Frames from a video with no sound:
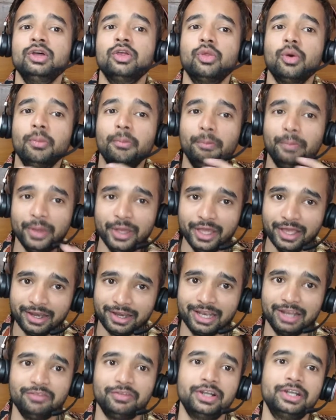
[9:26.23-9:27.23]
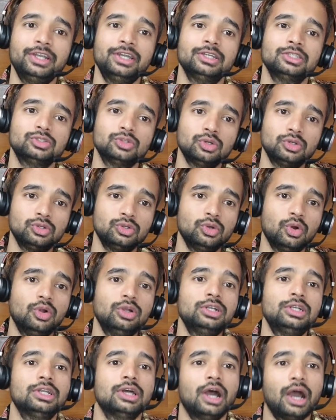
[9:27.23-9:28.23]
so be relevant so
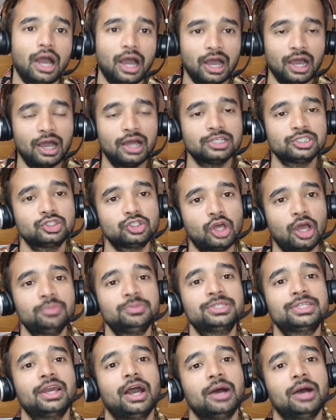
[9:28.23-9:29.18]
don't uh, stop